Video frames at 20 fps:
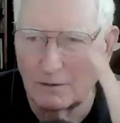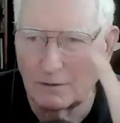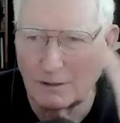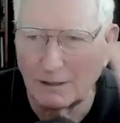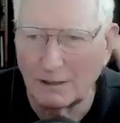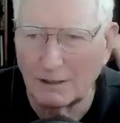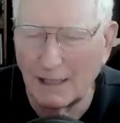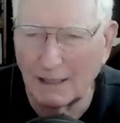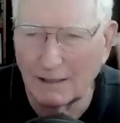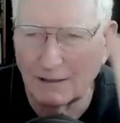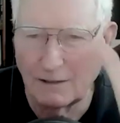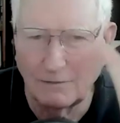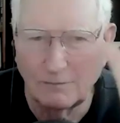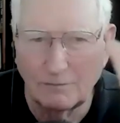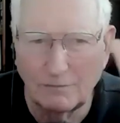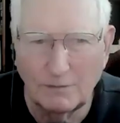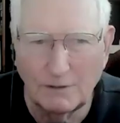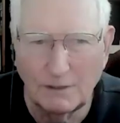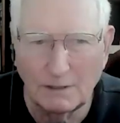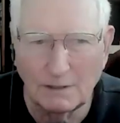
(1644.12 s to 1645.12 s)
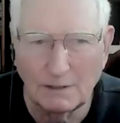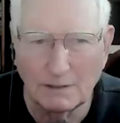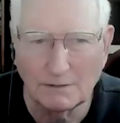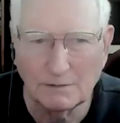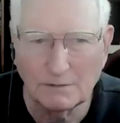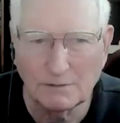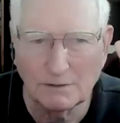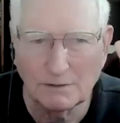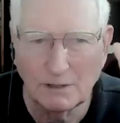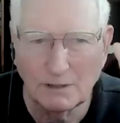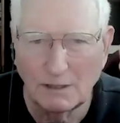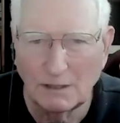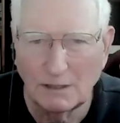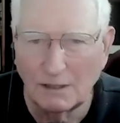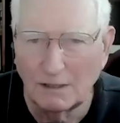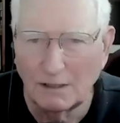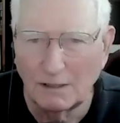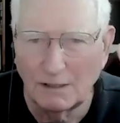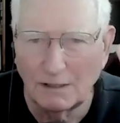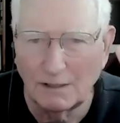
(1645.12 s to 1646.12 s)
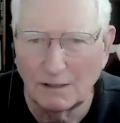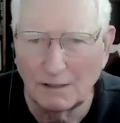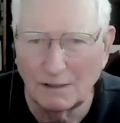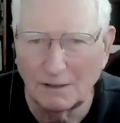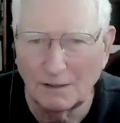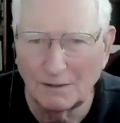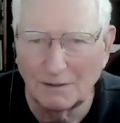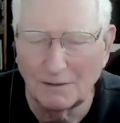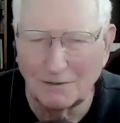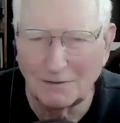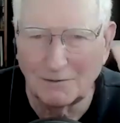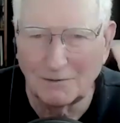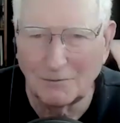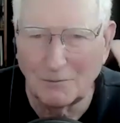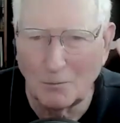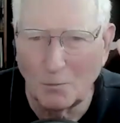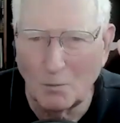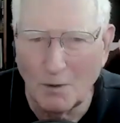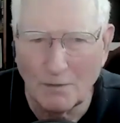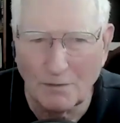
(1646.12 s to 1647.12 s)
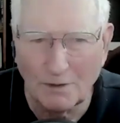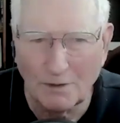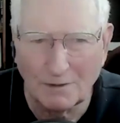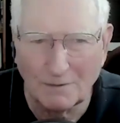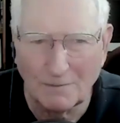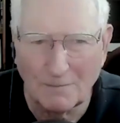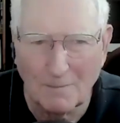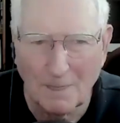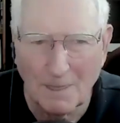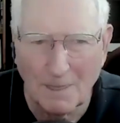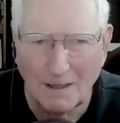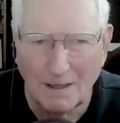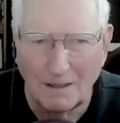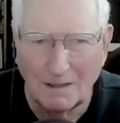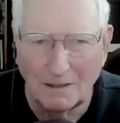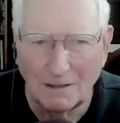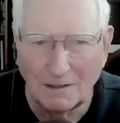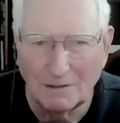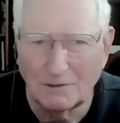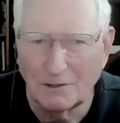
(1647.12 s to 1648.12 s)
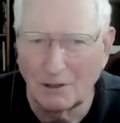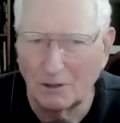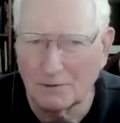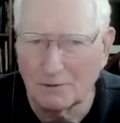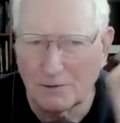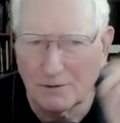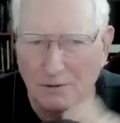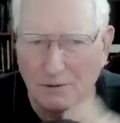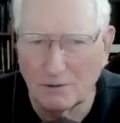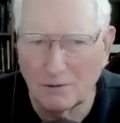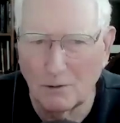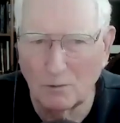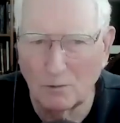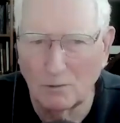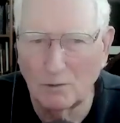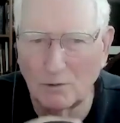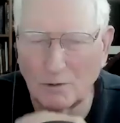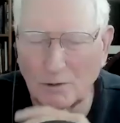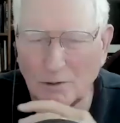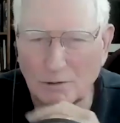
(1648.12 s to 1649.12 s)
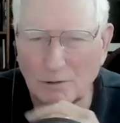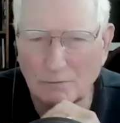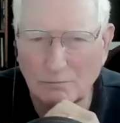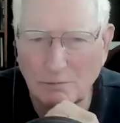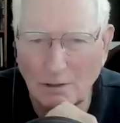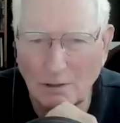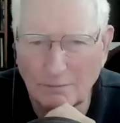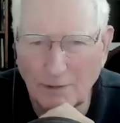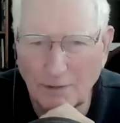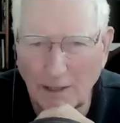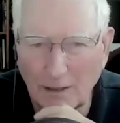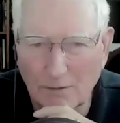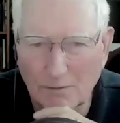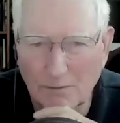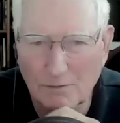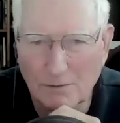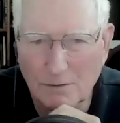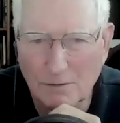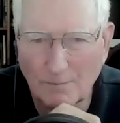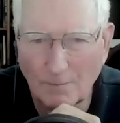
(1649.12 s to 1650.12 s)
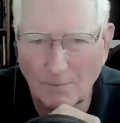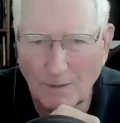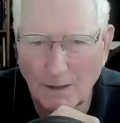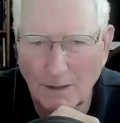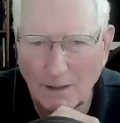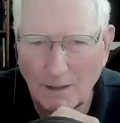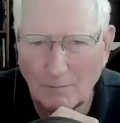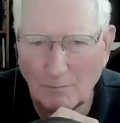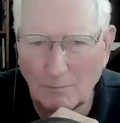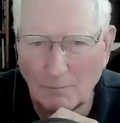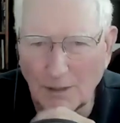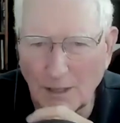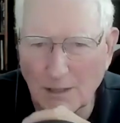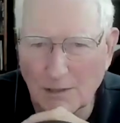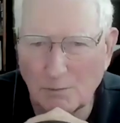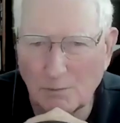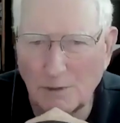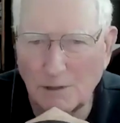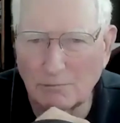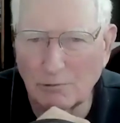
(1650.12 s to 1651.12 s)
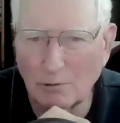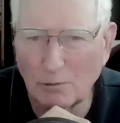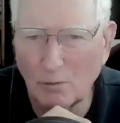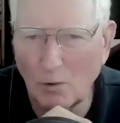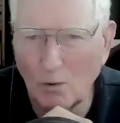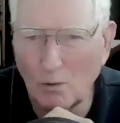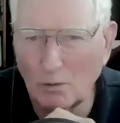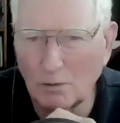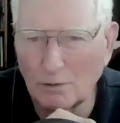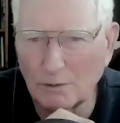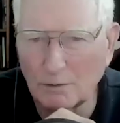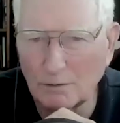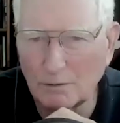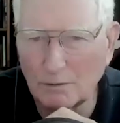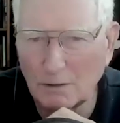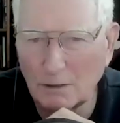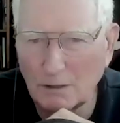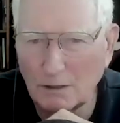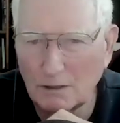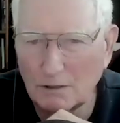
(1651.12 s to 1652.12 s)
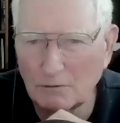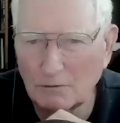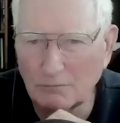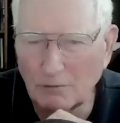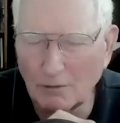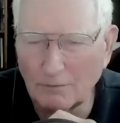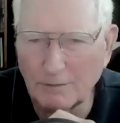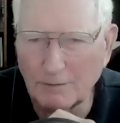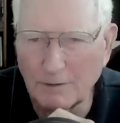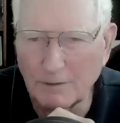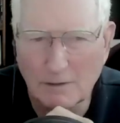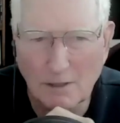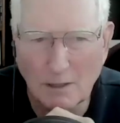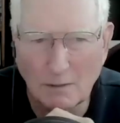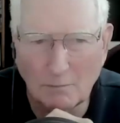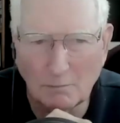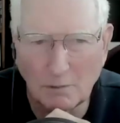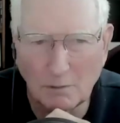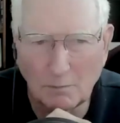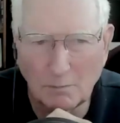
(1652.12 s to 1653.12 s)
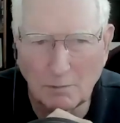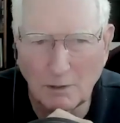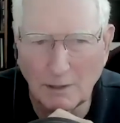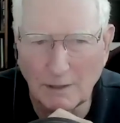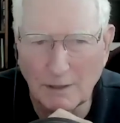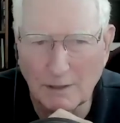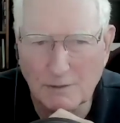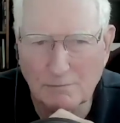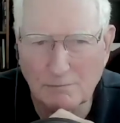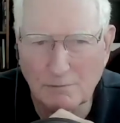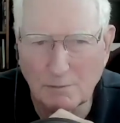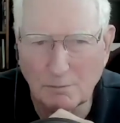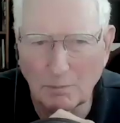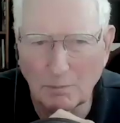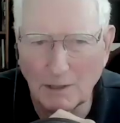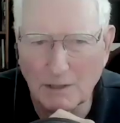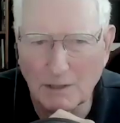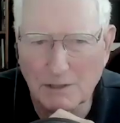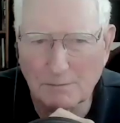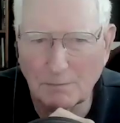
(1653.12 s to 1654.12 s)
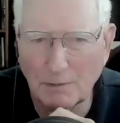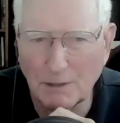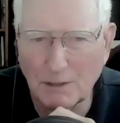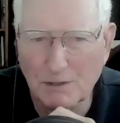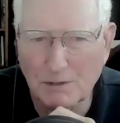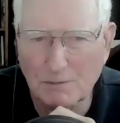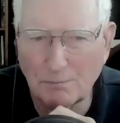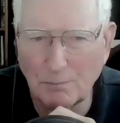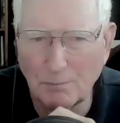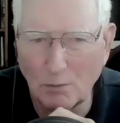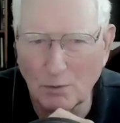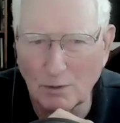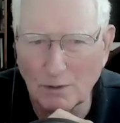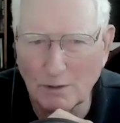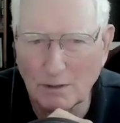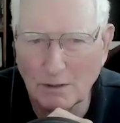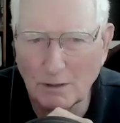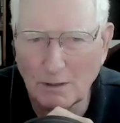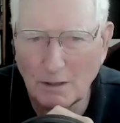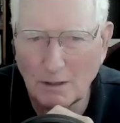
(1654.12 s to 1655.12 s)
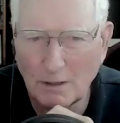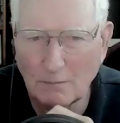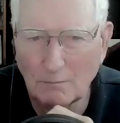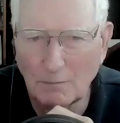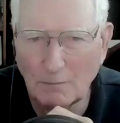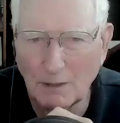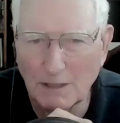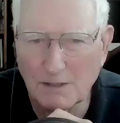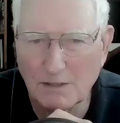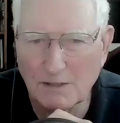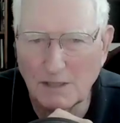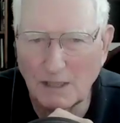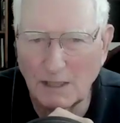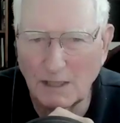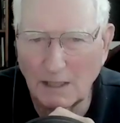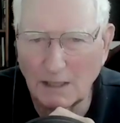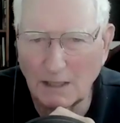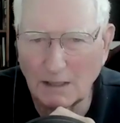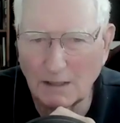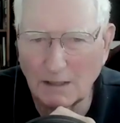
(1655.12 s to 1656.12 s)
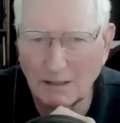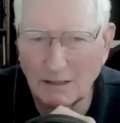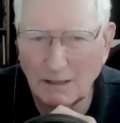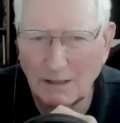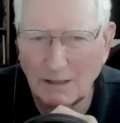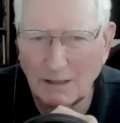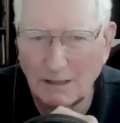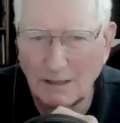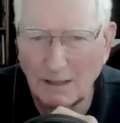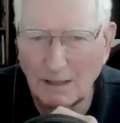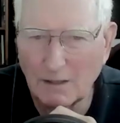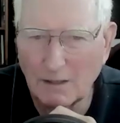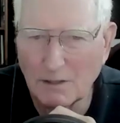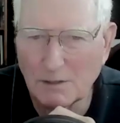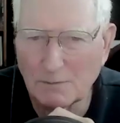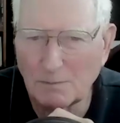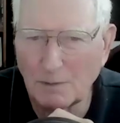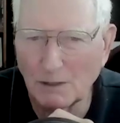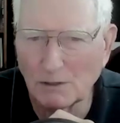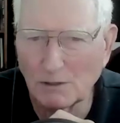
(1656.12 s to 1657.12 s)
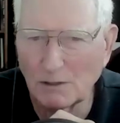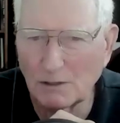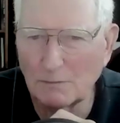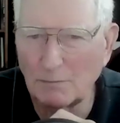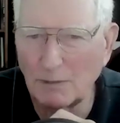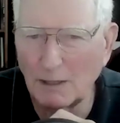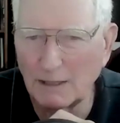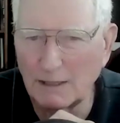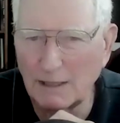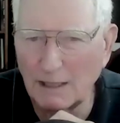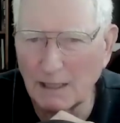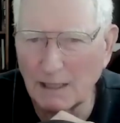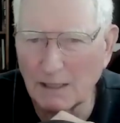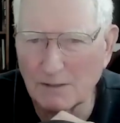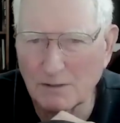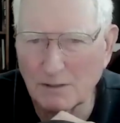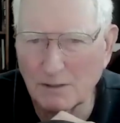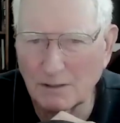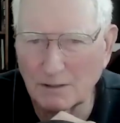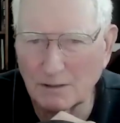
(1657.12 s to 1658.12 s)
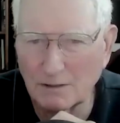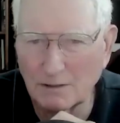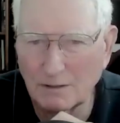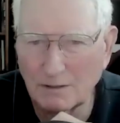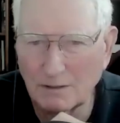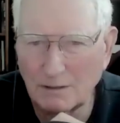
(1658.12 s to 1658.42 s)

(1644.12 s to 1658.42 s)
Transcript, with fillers: connected feelings uh, with it. Adults no longer roughhouse, but as we grow older, rough and tumble play is replaced by sport, by singing, and especially by dancing.